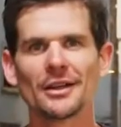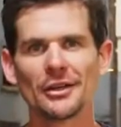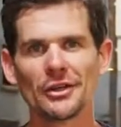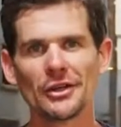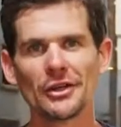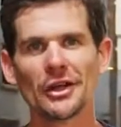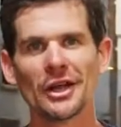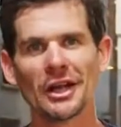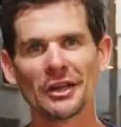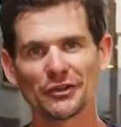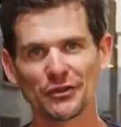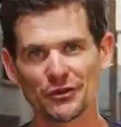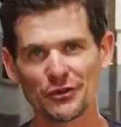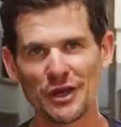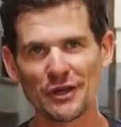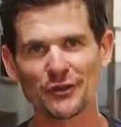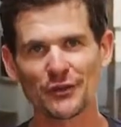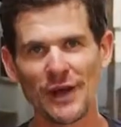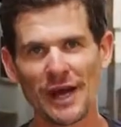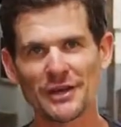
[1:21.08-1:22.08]
you're going to get
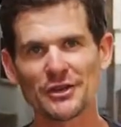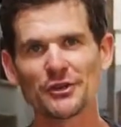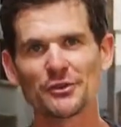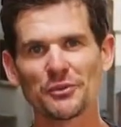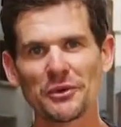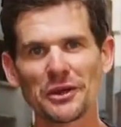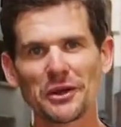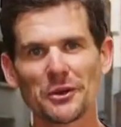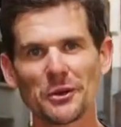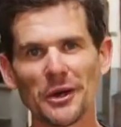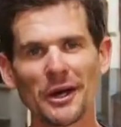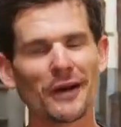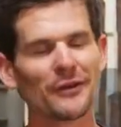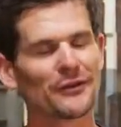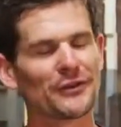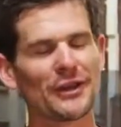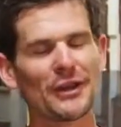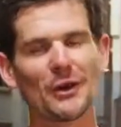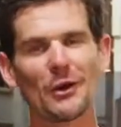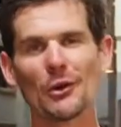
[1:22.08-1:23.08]
stress fractures pretty quick. I've
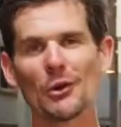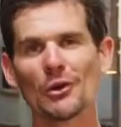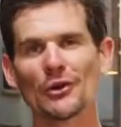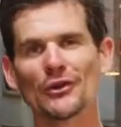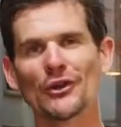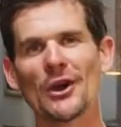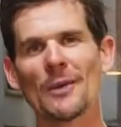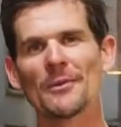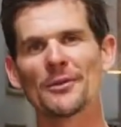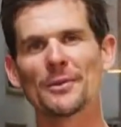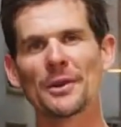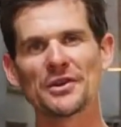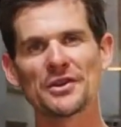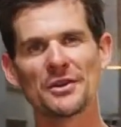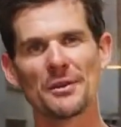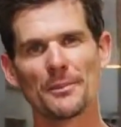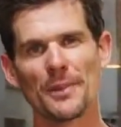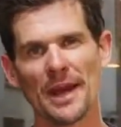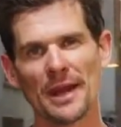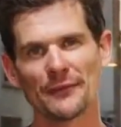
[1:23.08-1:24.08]
seen it all the time,
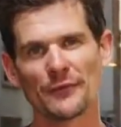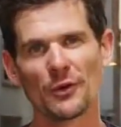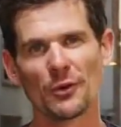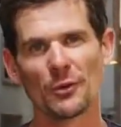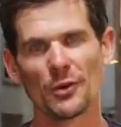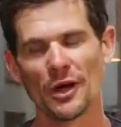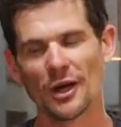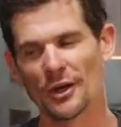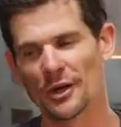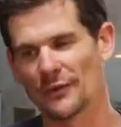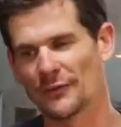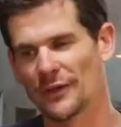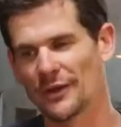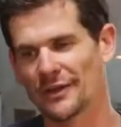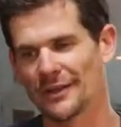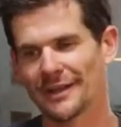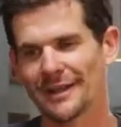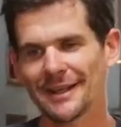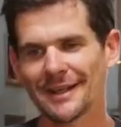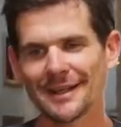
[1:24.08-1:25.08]
especially in the barefoot world. If
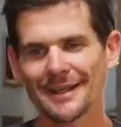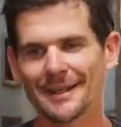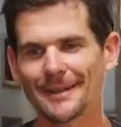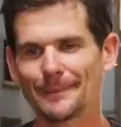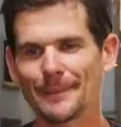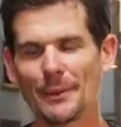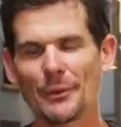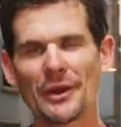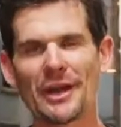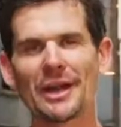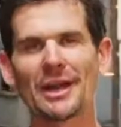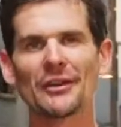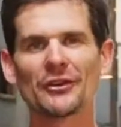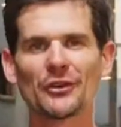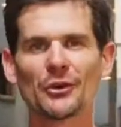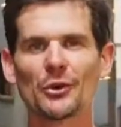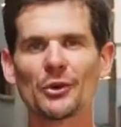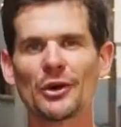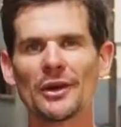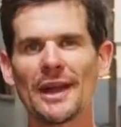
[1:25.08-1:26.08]
people get
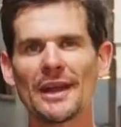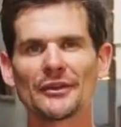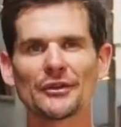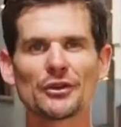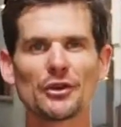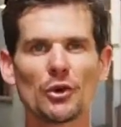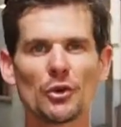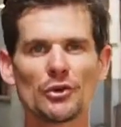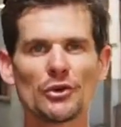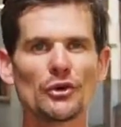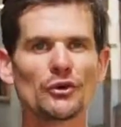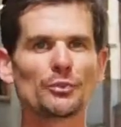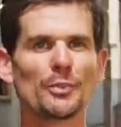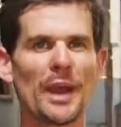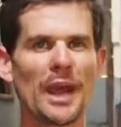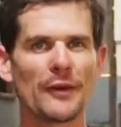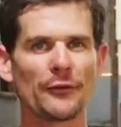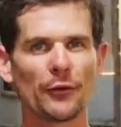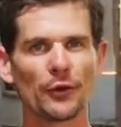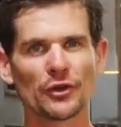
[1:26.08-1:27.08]
into it, and that's cool. Use
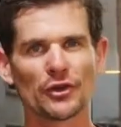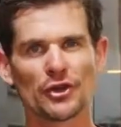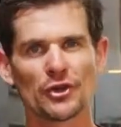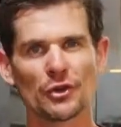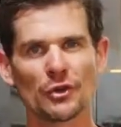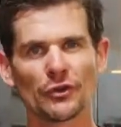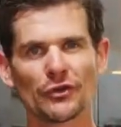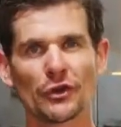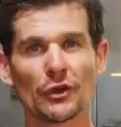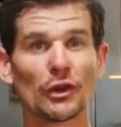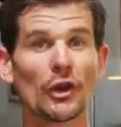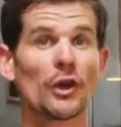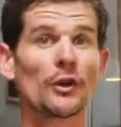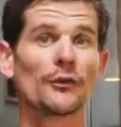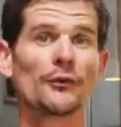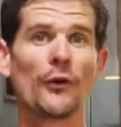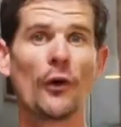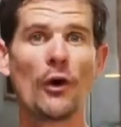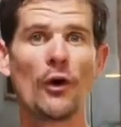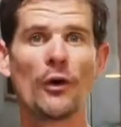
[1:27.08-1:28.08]
barefoot shoes to learn
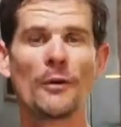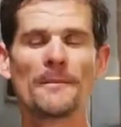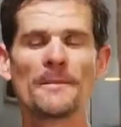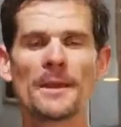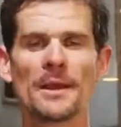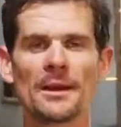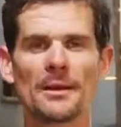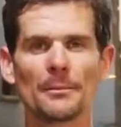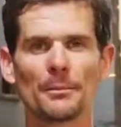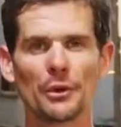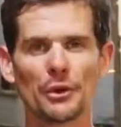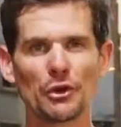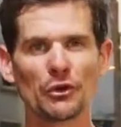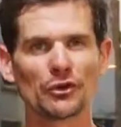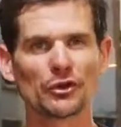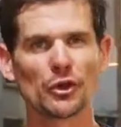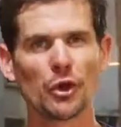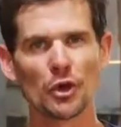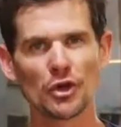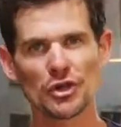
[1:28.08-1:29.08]
form, but
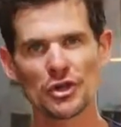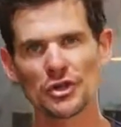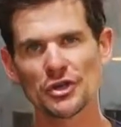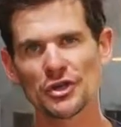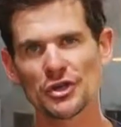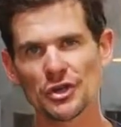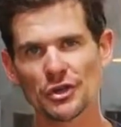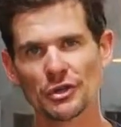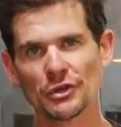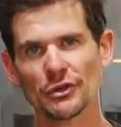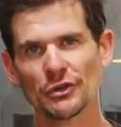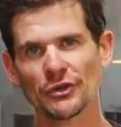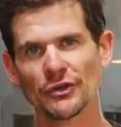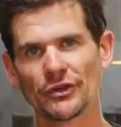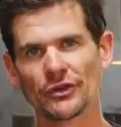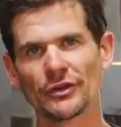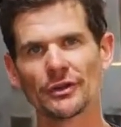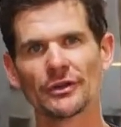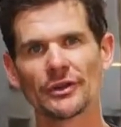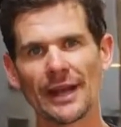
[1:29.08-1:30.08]
use cushioned
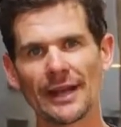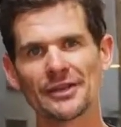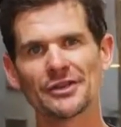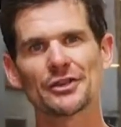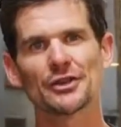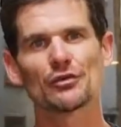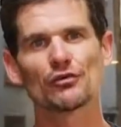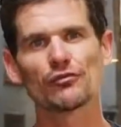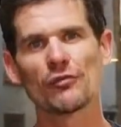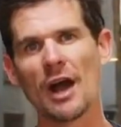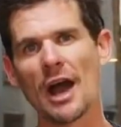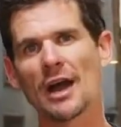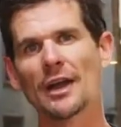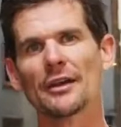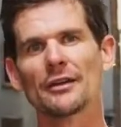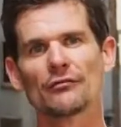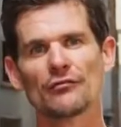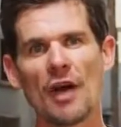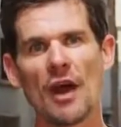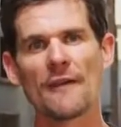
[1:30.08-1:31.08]
shoes to actually run
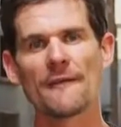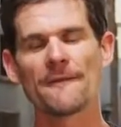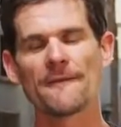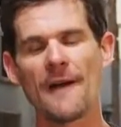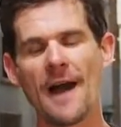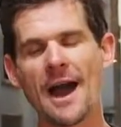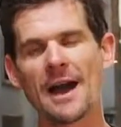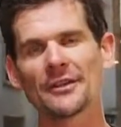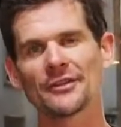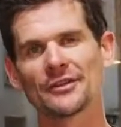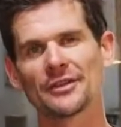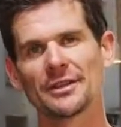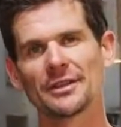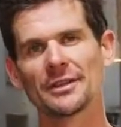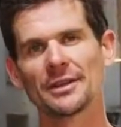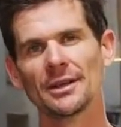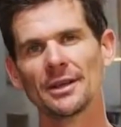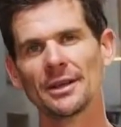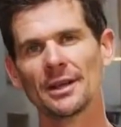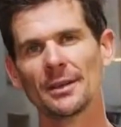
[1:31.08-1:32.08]
fast in.
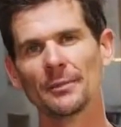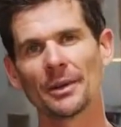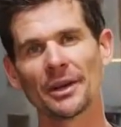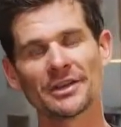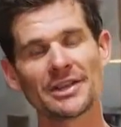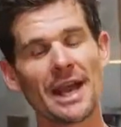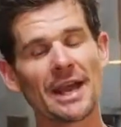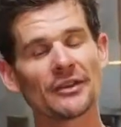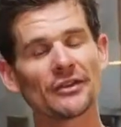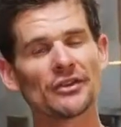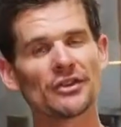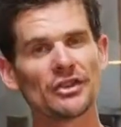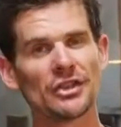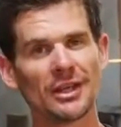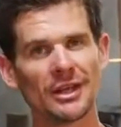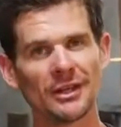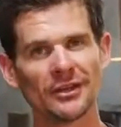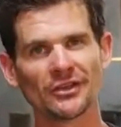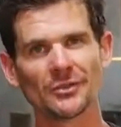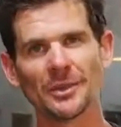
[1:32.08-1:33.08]
But it takes
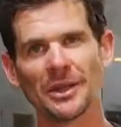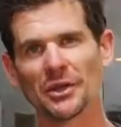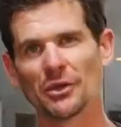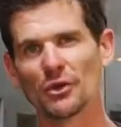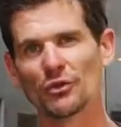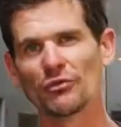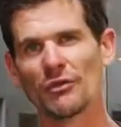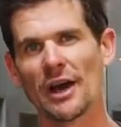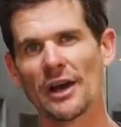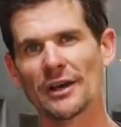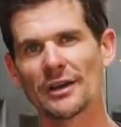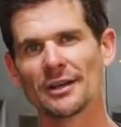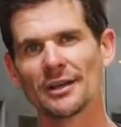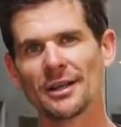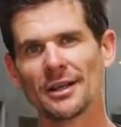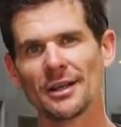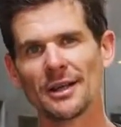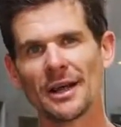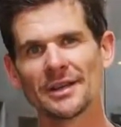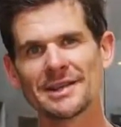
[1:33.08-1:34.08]
years to be a good runner.
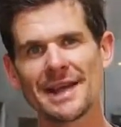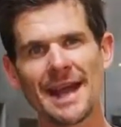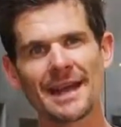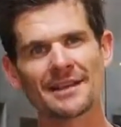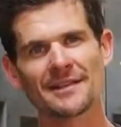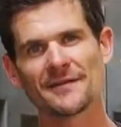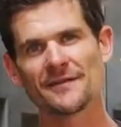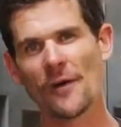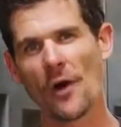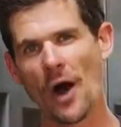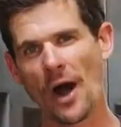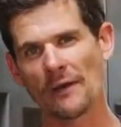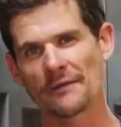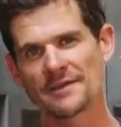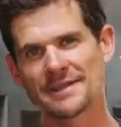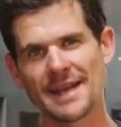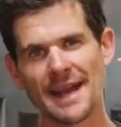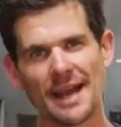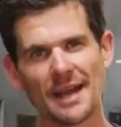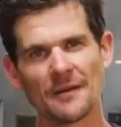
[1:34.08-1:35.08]
It takes
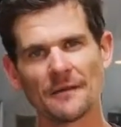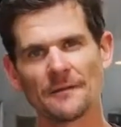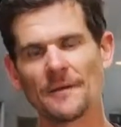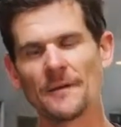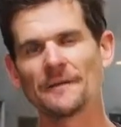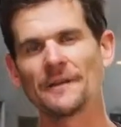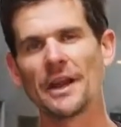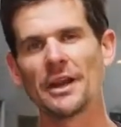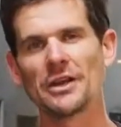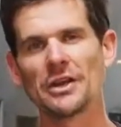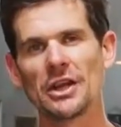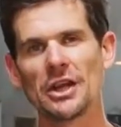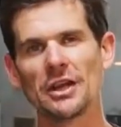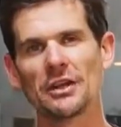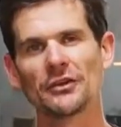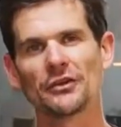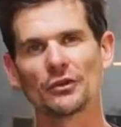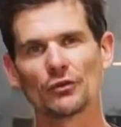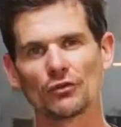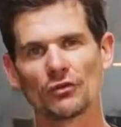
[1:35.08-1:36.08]
5, 10, 15
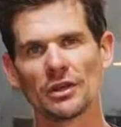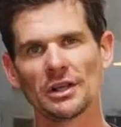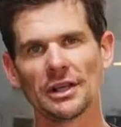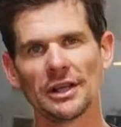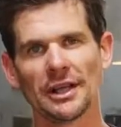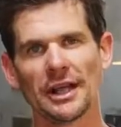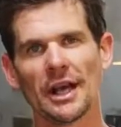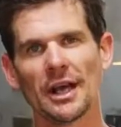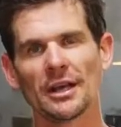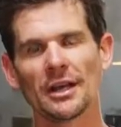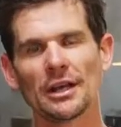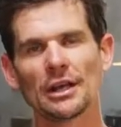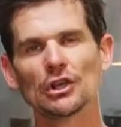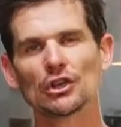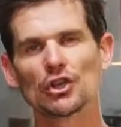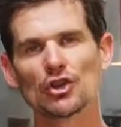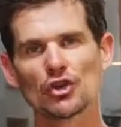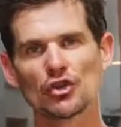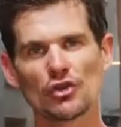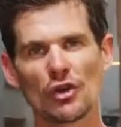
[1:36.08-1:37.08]
years to really get
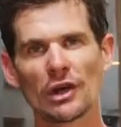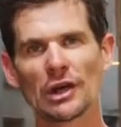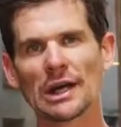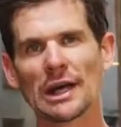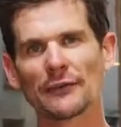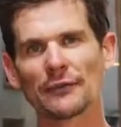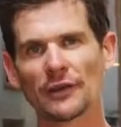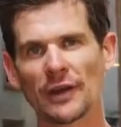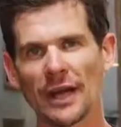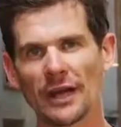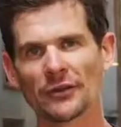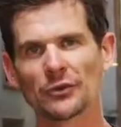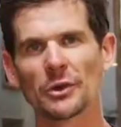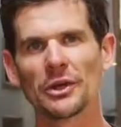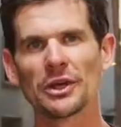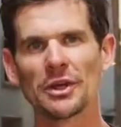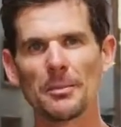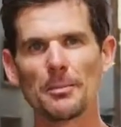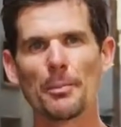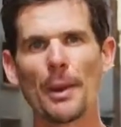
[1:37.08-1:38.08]
strong enough legs where
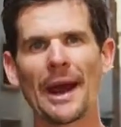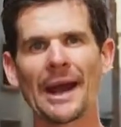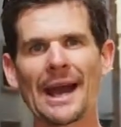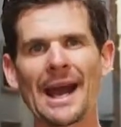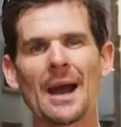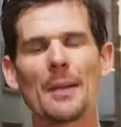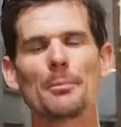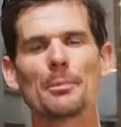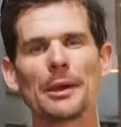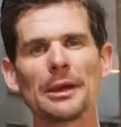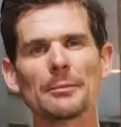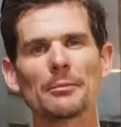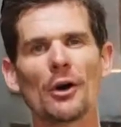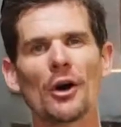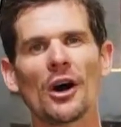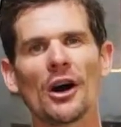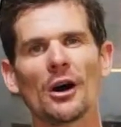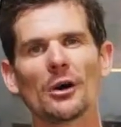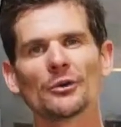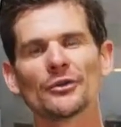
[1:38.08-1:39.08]
you can bang out big
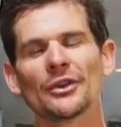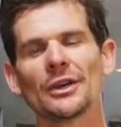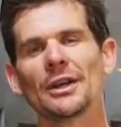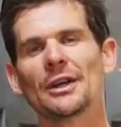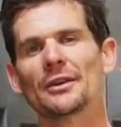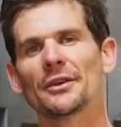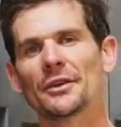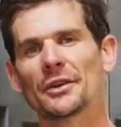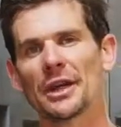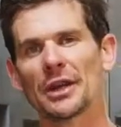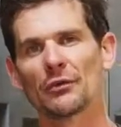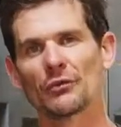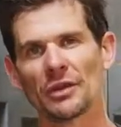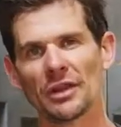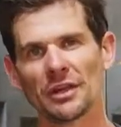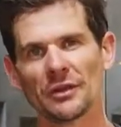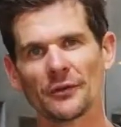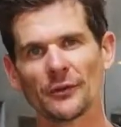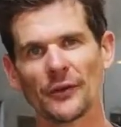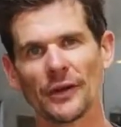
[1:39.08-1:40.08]
miles and get
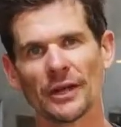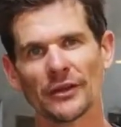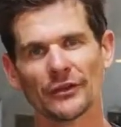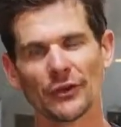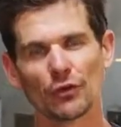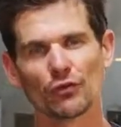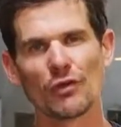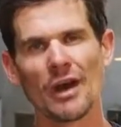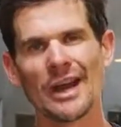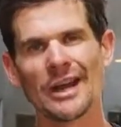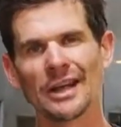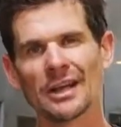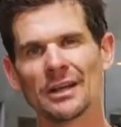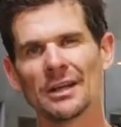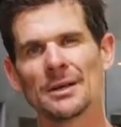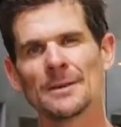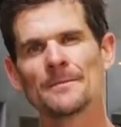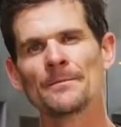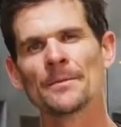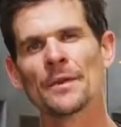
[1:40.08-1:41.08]
really fit. So
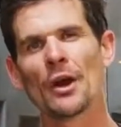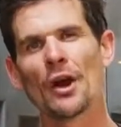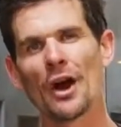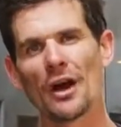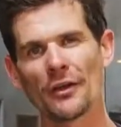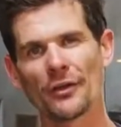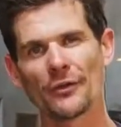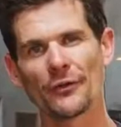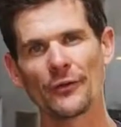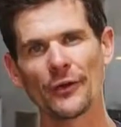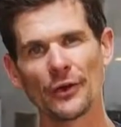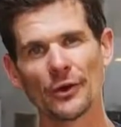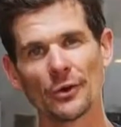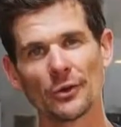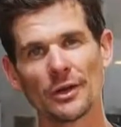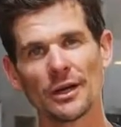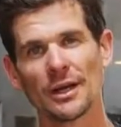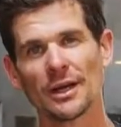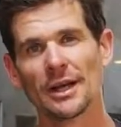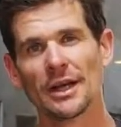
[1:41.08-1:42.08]
running, I
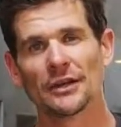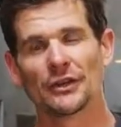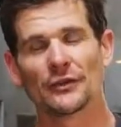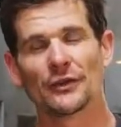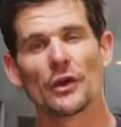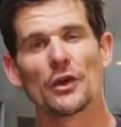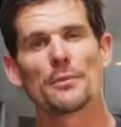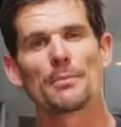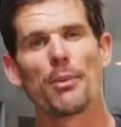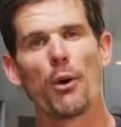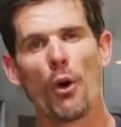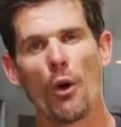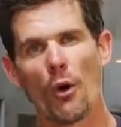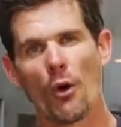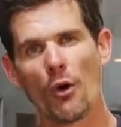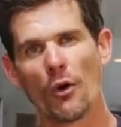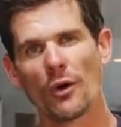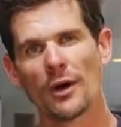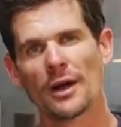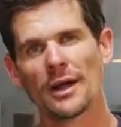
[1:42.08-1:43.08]
feel, is a very poor